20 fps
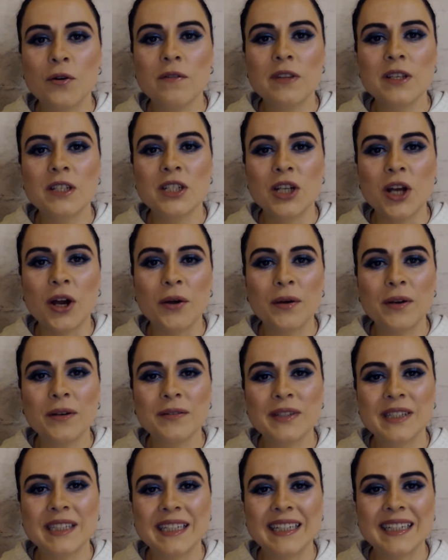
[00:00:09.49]
of the Diary
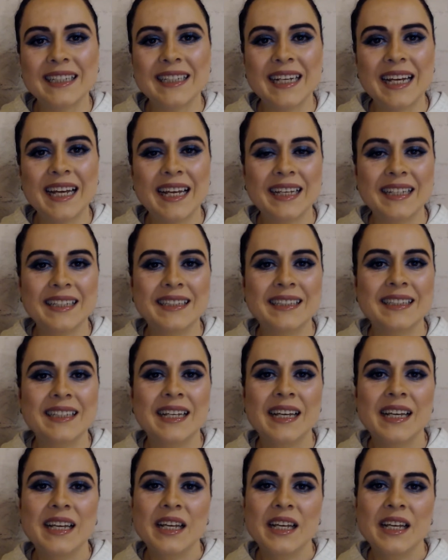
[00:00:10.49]
of Sia Naz.